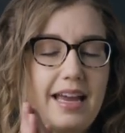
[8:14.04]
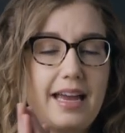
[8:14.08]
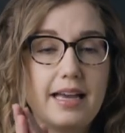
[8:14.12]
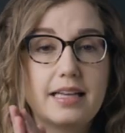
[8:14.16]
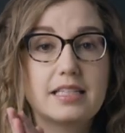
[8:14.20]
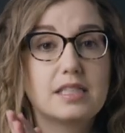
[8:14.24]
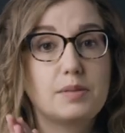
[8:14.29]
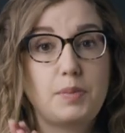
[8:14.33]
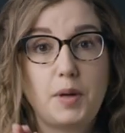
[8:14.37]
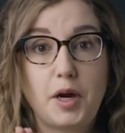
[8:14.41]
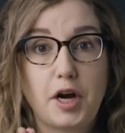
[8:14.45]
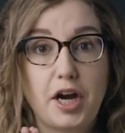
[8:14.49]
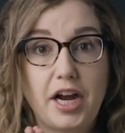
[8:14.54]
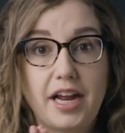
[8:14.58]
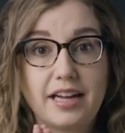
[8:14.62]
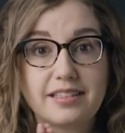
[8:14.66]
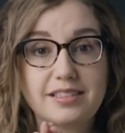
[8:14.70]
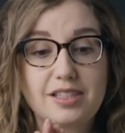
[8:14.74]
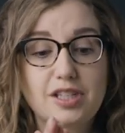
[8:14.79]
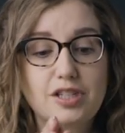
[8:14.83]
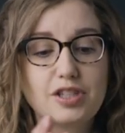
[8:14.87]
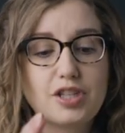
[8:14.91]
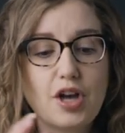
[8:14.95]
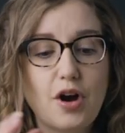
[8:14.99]

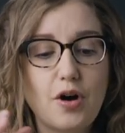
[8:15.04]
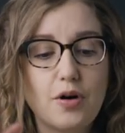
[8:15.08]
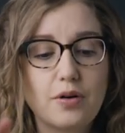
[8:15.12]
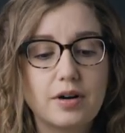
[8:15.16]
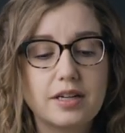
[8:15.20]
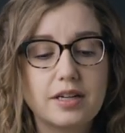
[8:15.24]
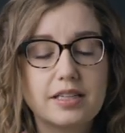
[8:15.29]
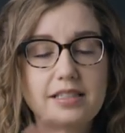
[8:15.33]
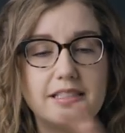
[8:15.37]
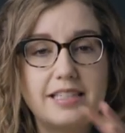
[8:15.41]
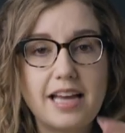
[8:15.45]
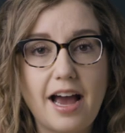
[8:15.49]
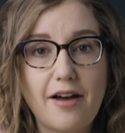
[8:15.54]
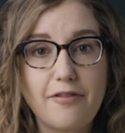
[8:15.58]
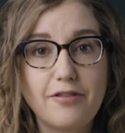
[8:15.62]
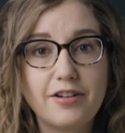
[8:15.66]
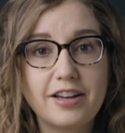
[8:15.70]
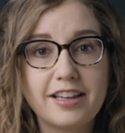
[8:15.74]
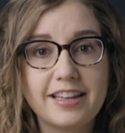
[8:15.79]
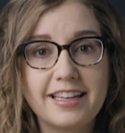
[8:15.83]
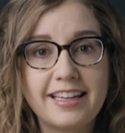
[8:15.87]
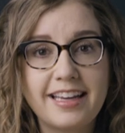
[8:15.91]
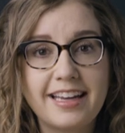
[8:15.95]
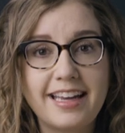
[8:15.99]
experience. So
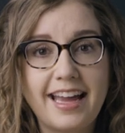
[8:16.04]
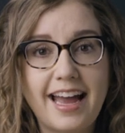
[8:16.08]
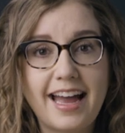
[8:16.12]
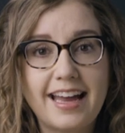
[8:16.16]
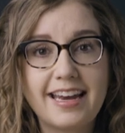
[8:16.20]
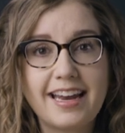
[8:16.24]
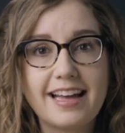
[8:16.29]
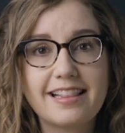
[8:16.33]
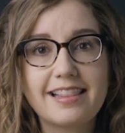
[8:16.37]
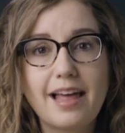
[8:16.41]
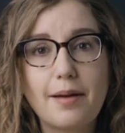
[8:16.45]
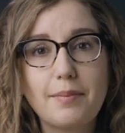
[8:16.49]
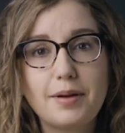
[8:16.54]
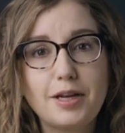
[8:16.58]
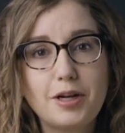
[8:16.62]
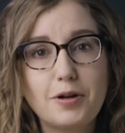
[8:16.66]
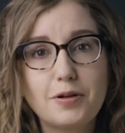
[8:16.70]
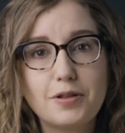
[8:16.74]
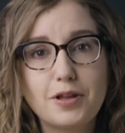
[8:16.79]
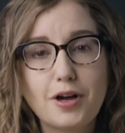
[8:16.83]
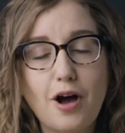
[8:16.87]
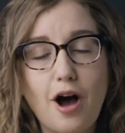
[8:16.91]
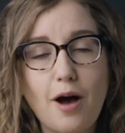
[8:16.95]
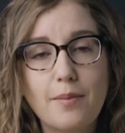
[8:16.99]
definitely, again, let me
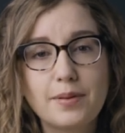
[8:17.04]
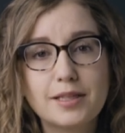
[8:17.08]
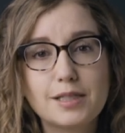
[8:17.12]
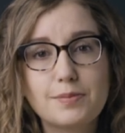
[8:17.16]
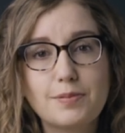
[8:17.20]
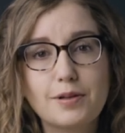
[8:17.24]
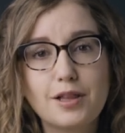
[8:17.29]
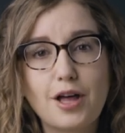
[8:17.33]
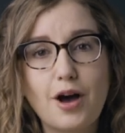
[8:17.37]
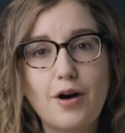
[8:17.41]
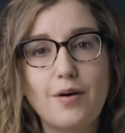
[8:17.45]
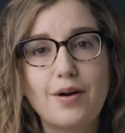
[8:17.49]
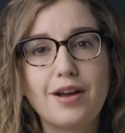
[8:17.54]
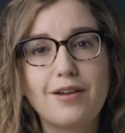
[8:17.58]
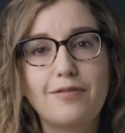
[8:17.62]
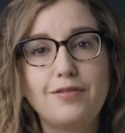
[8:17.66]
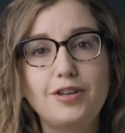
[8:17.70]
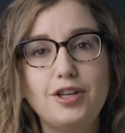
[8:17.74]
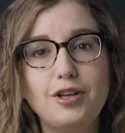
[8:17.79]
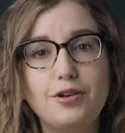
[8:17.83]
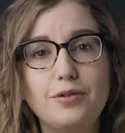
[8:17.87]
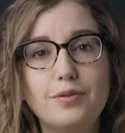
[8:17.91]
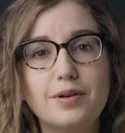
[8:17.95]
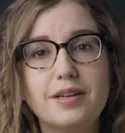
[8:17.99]
know in the comments below if
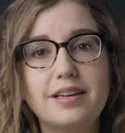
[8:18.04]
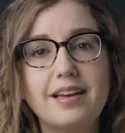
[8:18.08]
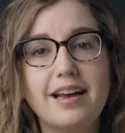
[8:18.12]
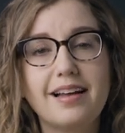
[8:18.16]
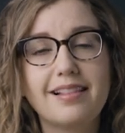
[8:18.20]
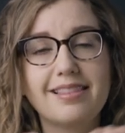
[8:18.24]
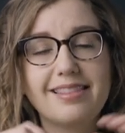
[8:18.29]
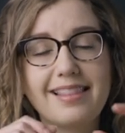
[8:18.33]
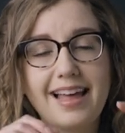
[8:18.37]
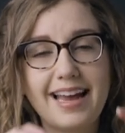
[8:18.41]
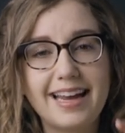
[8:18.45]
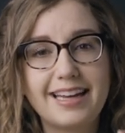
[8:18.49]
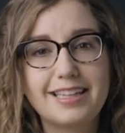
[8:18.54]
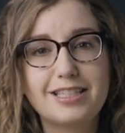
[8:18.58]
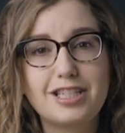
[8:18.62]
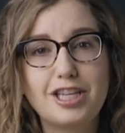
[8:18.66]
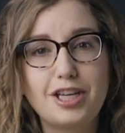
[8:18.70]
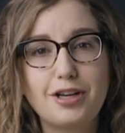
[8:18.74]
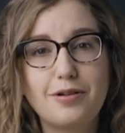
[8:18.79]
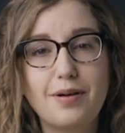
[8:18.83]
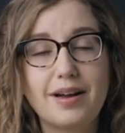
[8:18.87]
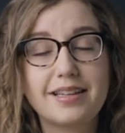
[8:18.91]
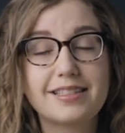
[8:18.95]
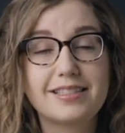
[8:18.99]
you would like
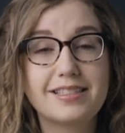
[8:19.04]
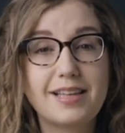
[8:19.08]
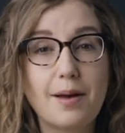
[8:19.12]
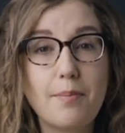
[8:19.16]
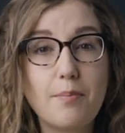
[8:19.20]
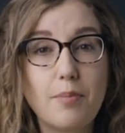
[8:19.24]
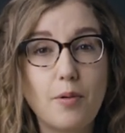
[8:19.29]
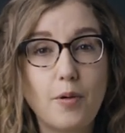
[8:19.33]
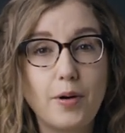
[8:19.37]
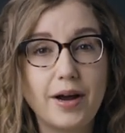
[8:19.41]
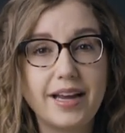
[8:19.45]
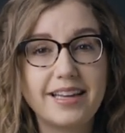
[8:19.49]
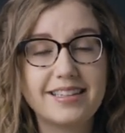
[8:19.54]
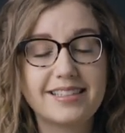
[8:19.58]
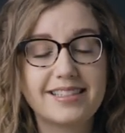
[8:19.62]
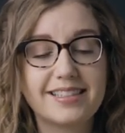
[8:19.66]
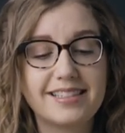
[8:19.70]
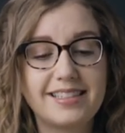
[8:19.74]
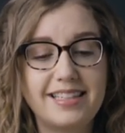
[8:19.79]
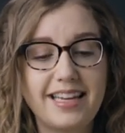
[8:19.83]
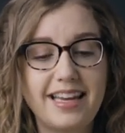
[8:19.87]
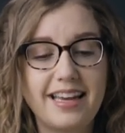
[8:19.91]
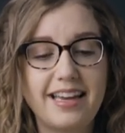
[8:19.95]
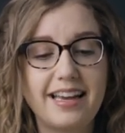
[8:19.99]
to at some point
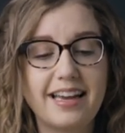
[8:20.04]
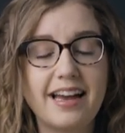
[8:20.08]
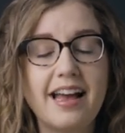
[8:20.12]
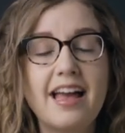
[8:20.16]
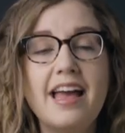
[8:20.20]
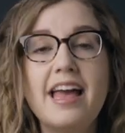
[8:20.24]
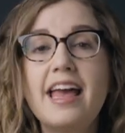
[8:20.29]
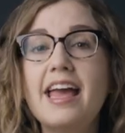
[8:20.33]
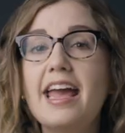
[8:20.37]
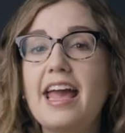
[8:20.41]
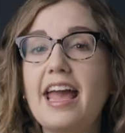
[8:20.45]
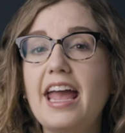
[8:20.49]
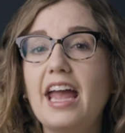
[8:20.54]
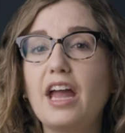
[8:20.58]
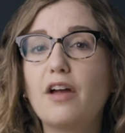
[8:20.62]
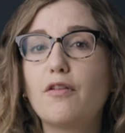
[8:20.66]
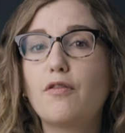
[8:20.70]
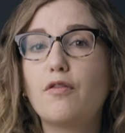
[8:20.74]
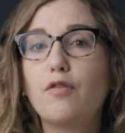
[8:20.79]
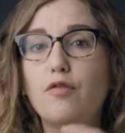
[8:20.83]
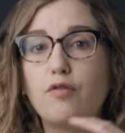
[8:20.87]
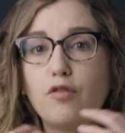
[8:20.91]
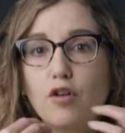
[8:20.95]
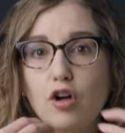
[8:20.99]
see a
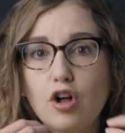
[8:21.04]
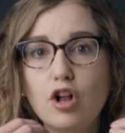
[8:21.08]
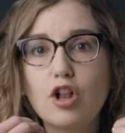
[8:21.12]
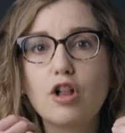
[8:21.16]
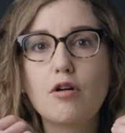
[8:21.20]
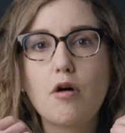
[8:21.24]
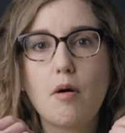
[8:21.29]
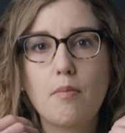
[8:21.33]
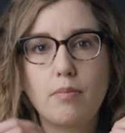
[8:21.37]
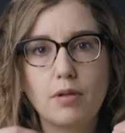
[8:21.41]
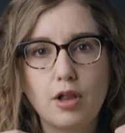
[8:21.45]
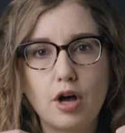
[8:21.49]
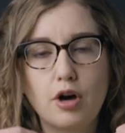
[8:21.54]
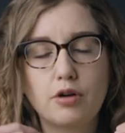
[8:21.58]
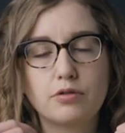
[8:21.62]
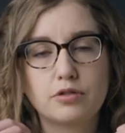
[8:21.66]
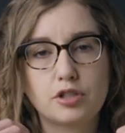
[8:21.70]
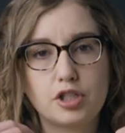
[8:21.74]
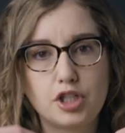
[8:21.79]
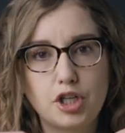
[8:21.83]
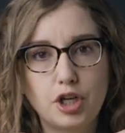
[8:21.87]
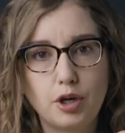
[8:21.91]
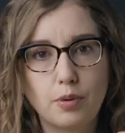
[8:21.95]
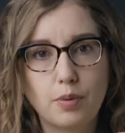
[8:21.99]

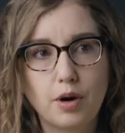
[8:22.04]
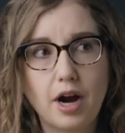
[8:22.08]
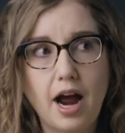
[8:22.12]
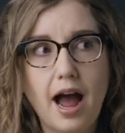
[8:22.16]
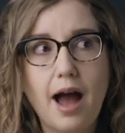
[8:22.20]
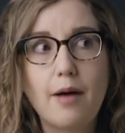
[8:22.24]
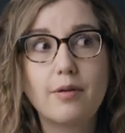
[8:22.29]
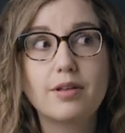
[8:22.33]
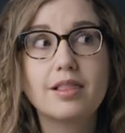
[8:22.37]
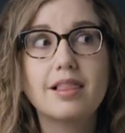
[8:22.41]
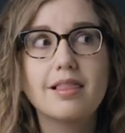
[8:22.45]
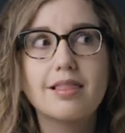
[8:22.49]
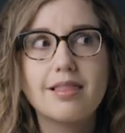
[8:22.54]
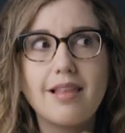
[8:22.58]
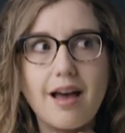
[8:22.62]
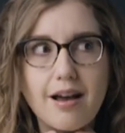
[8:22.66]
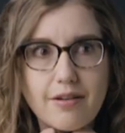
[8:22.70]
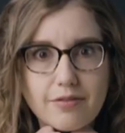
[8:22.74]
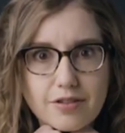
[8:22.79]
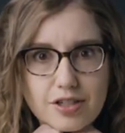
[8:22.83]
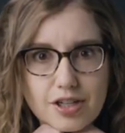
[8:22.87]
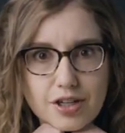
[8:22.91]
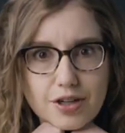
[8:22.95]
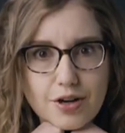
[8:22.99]
full-blown tour. I would
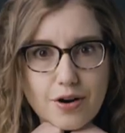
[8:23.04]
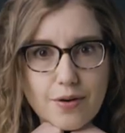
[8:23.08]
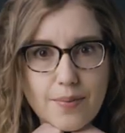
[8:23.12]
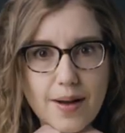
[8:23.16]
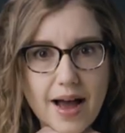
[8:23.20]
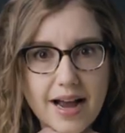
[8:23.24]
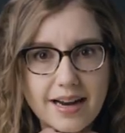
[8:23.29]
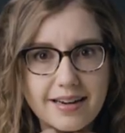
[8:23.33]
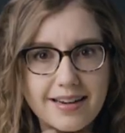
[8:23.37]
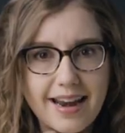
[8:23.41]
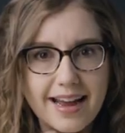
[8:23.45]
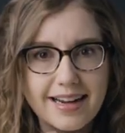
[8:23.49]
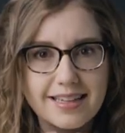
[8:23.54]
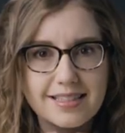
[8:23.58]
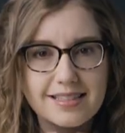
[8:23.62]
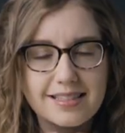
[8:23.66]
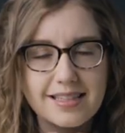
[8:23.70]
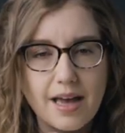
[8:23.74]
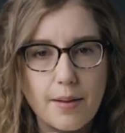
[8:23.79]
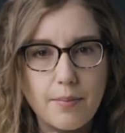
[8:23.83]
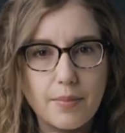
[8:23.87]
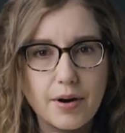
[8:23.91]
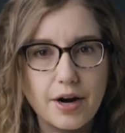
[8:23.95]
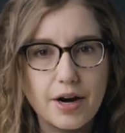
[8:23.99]
love to go back
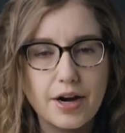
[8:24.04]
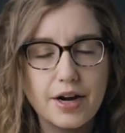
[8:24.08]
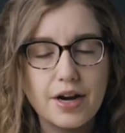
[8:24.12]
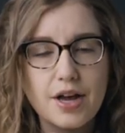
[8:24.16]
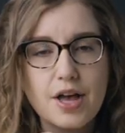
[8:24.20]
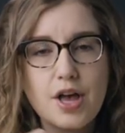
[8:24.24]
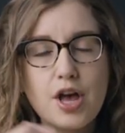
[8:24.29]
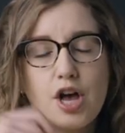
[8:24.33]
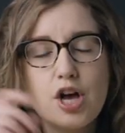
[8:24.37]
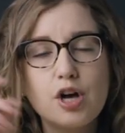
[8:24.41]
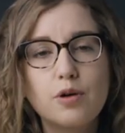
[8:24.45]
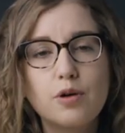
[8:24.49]
next summer